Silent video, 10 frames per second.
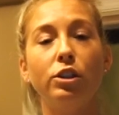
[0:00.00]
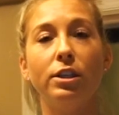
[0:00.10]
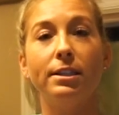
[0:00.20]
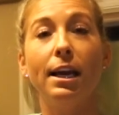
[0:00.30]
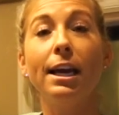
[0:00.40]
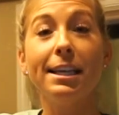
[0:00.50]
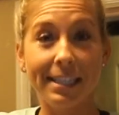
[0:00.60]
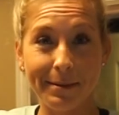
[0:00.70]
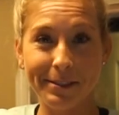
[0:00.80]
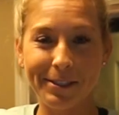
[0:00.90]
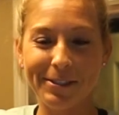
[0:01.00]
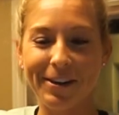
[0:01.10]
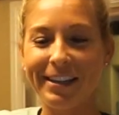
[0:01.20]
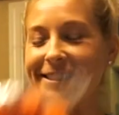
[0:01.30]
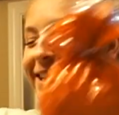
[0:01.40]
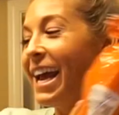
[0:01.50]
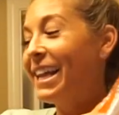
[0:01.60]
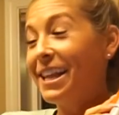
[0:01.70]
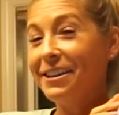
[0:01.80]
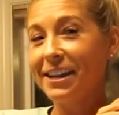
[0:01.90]
which is Cinnamon Toast Crunch.
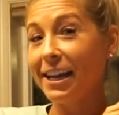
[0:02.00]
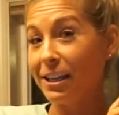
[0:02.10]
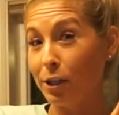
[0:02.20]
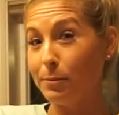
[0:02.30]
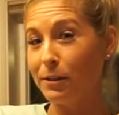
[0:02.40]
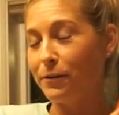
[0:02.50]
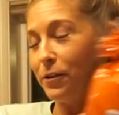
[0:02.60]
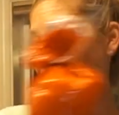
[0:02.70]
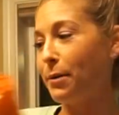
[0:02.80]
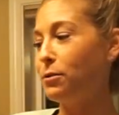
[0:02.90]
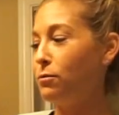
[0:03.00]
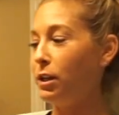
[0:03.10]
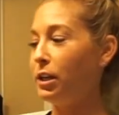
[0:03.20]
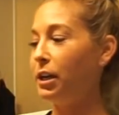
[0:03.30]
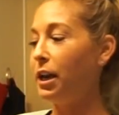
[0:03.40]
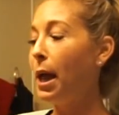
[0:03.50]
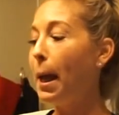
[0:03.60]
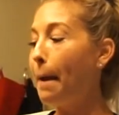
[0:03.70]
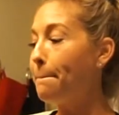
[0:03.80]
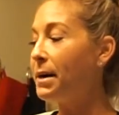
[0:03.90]
The other day I had a loop-de fruit. That was really good.
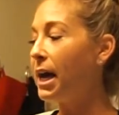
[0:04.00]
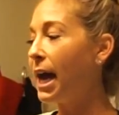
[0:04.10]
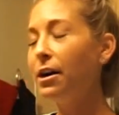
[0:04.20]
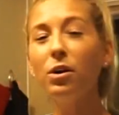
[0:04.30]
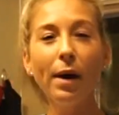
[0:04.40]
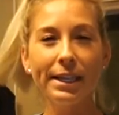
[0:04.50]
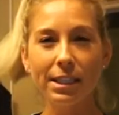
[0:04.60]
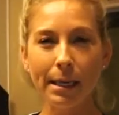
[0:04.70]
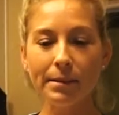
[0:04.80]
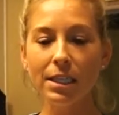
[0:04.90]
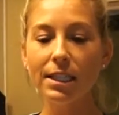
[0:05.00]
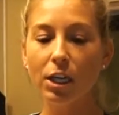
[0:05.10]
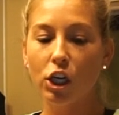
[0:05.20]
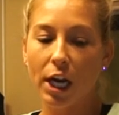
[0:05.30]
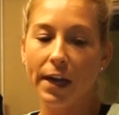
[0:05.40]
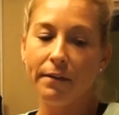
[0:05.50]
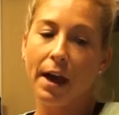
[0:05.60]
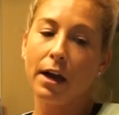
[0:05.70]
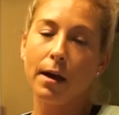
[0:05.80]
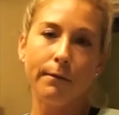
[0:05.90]
But I don't know why, sometimes I just like crave
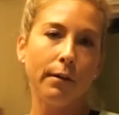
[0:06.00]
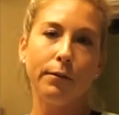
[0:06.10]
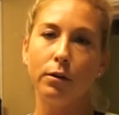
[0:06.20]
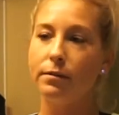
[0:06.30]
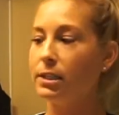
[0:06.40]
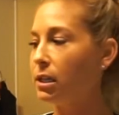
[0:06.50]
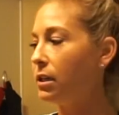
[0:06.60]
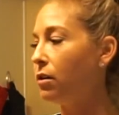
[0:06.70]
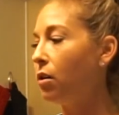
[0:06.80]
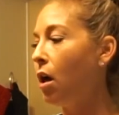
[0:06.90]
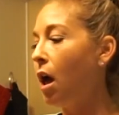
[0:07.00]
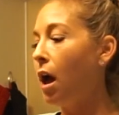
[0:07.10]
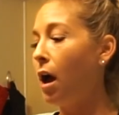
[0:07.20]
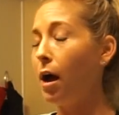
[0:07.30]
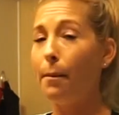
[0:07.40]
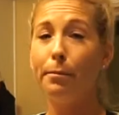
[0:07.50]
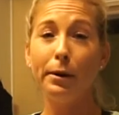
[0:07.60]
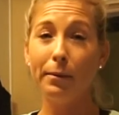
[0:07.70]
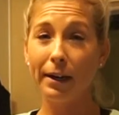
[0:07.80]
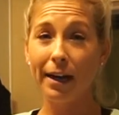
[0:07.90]
that comfort food of cereal,
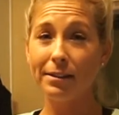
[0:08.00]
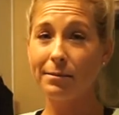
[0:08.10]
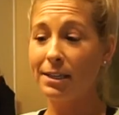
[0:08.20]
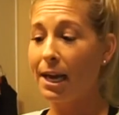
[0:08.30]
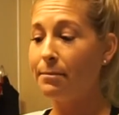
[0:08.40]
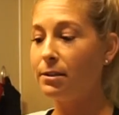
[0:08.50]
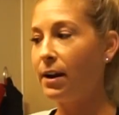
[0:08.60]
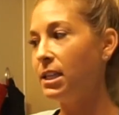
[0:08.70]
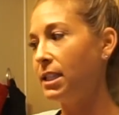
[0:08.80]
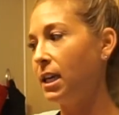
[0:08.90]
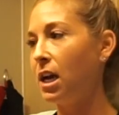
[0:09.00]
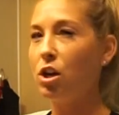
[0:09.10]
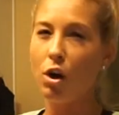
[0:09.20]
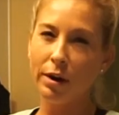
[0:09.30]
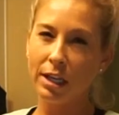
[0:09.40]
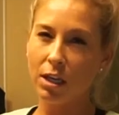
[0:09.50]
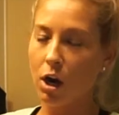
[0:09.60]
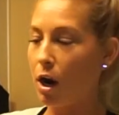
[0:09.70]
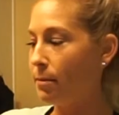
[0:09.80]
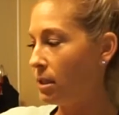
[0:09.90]
pre-workout sometimes if I just like, I know I need the
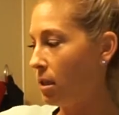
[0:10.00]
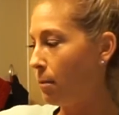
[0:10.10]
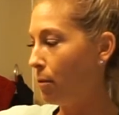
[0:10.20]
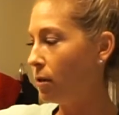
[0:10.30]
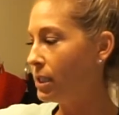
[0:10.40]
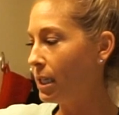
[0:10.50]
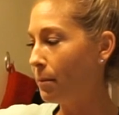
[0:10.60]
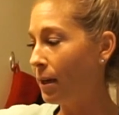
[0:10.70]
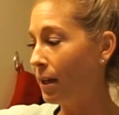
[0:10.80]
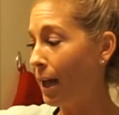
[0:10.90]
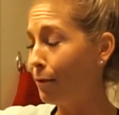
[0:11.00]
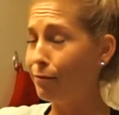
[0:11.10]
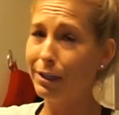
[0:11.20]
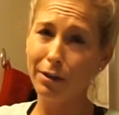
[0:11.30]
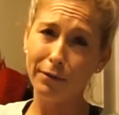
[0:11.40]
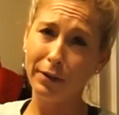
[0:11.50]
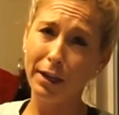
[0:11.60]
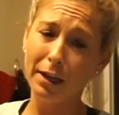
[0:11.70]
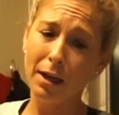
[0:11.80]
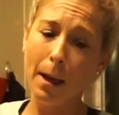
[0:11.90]
carbs and the protein, but I really don't feel
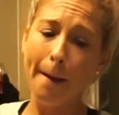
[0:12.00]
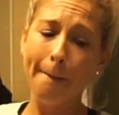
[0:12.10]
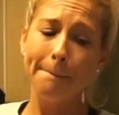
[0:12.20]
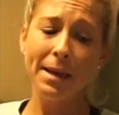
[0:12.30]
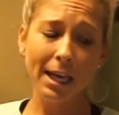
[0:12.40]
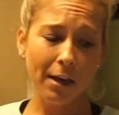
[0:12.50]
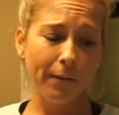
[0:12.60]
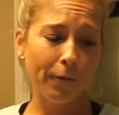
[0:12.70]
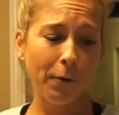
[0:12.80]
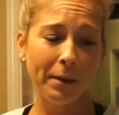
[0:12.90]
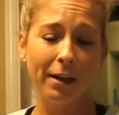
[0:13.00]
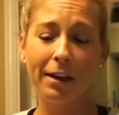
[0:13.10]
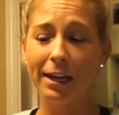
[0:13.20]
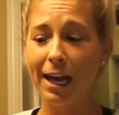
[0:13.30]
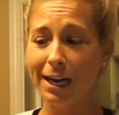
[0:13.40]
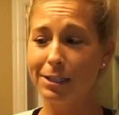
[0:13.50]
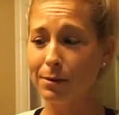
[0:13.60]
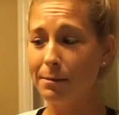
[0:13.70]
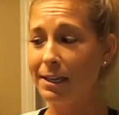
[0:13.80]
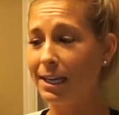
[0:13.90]
like making a full meal and I kind of just
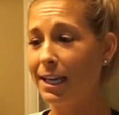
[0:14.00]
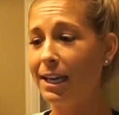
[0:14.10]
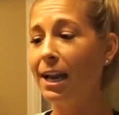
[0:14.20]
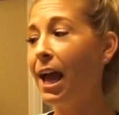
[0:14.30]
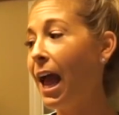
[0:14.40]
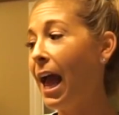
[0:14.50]
want to be a kid.